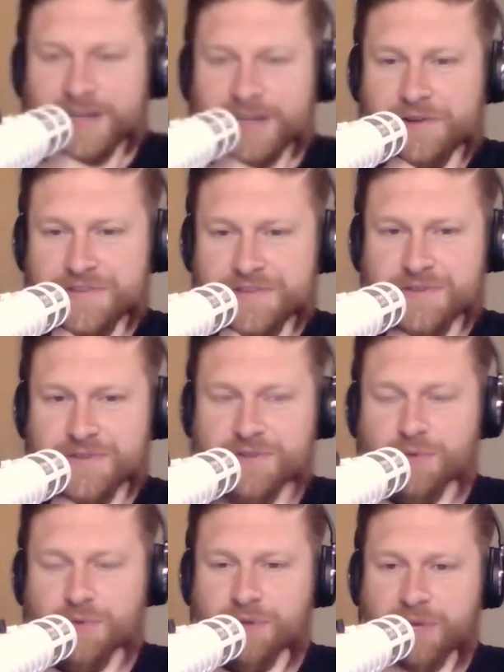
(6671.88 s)
is also
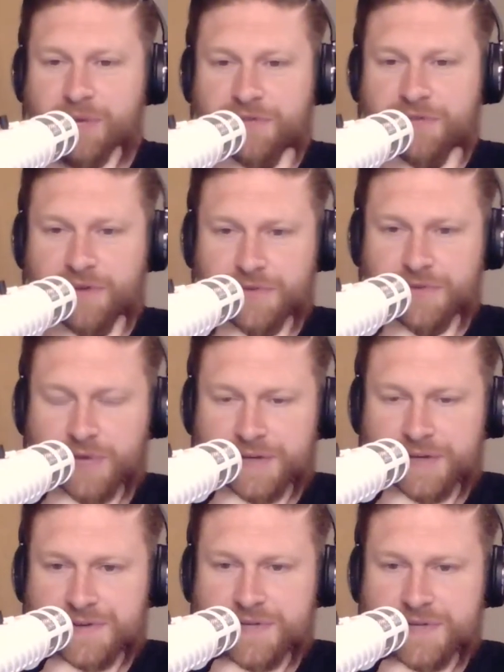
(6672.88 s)
one of my favorite
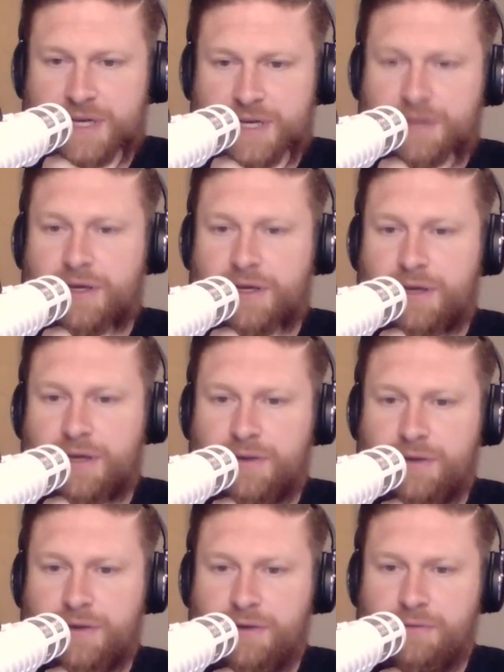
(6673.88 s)
writers, and
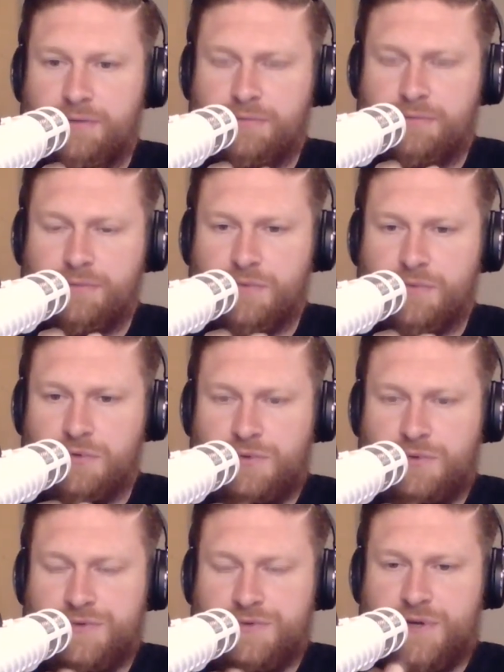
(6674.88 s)
the
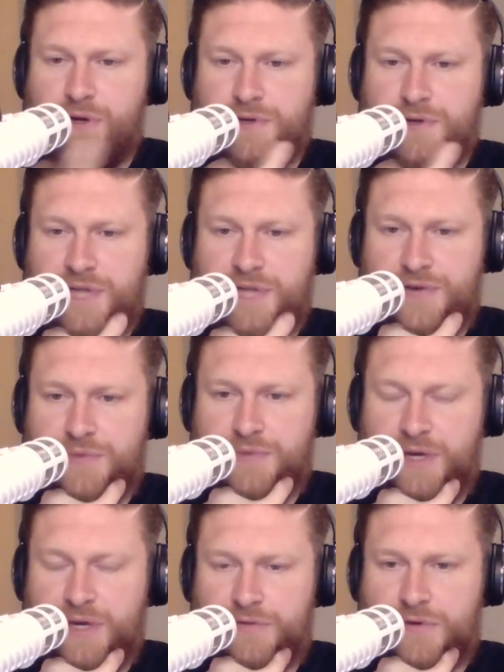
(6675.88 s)
runes are dear to me,
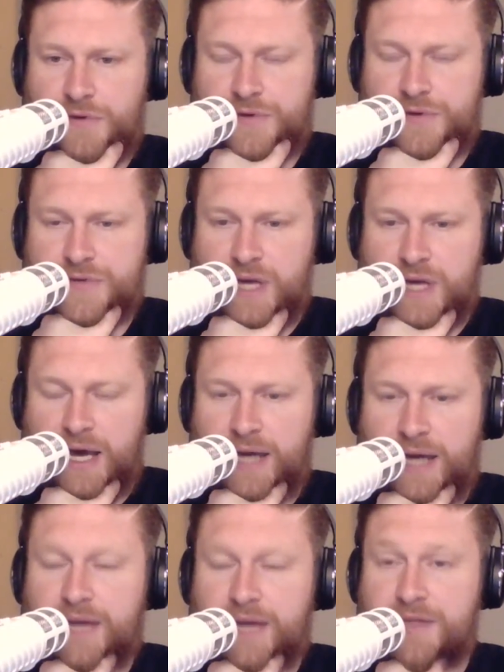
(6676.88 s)
of course. And
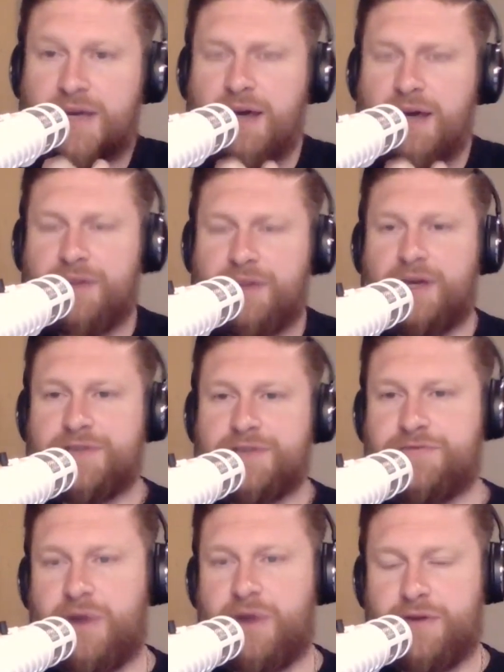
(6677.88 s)
I think it's
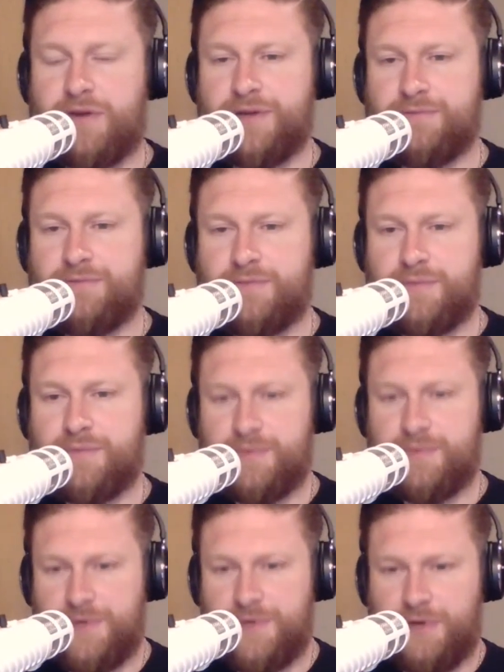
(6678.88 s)
very,
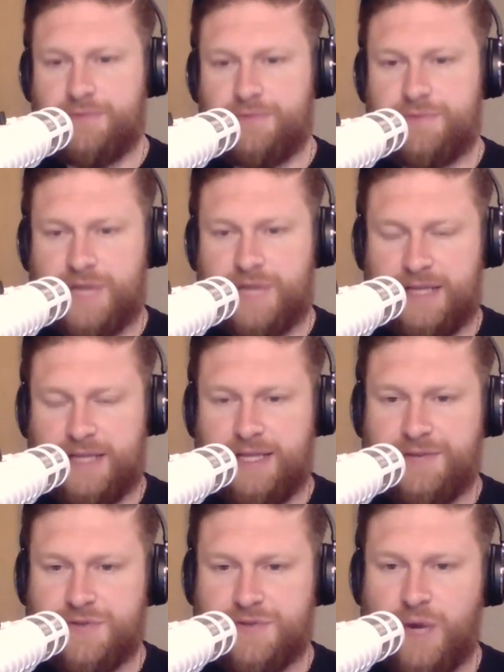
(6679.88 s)
tightly
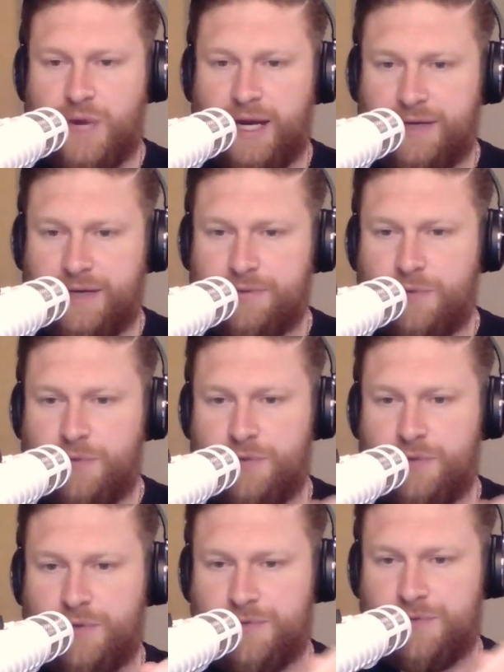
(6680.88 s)
intertwined with
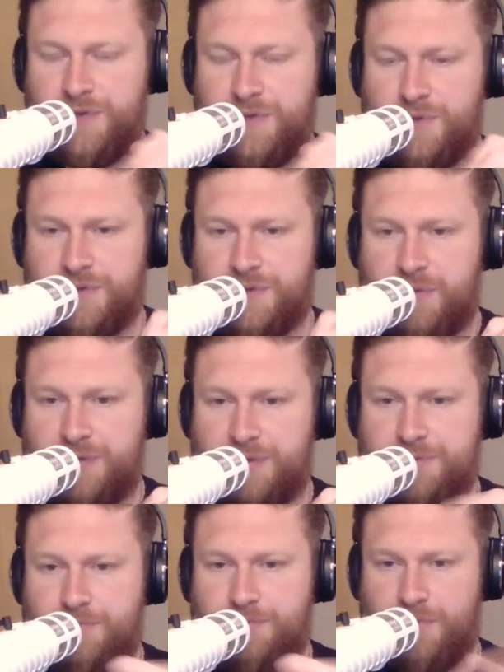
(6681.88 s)
what we talked about
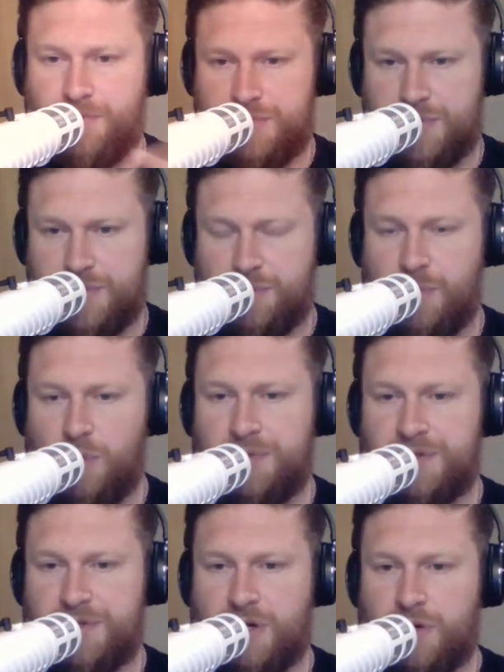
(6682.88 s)
just a
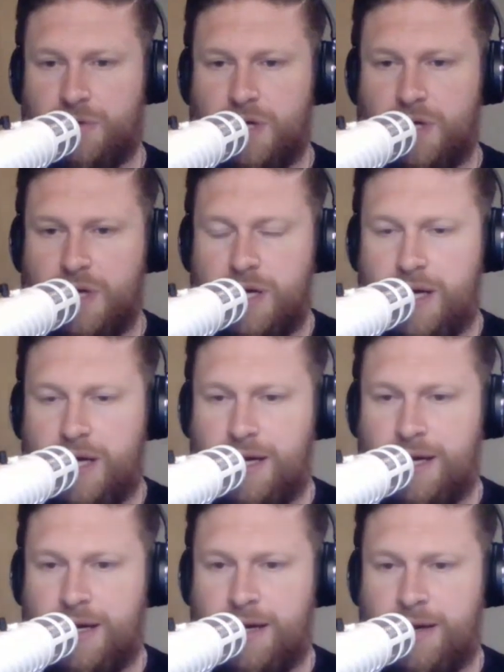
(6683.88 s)
moment ago.
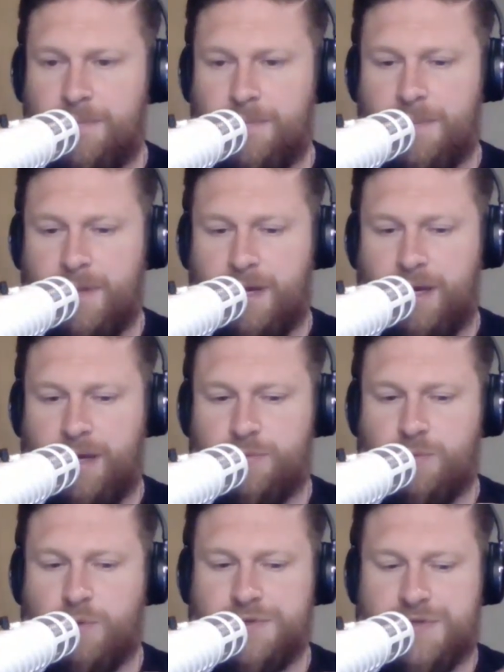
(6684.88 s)
And
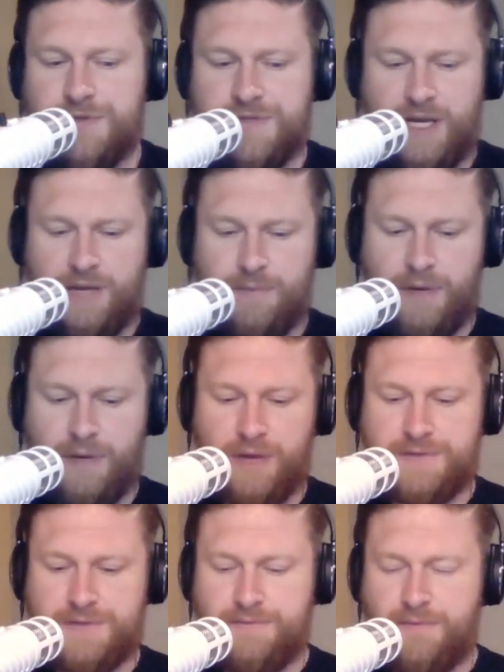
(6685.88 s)
what you said about
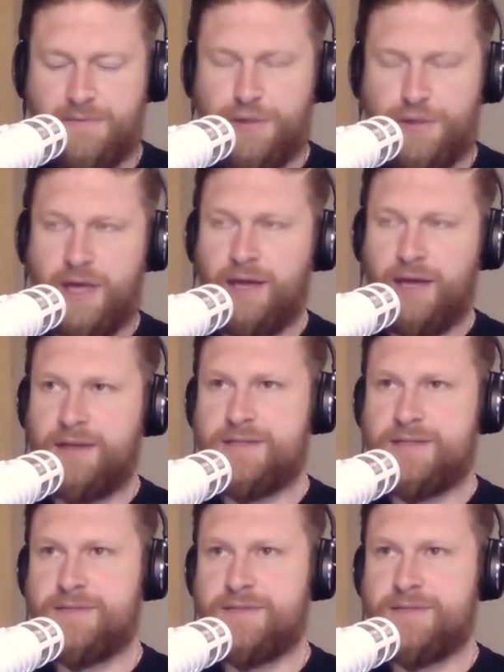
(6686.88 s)
things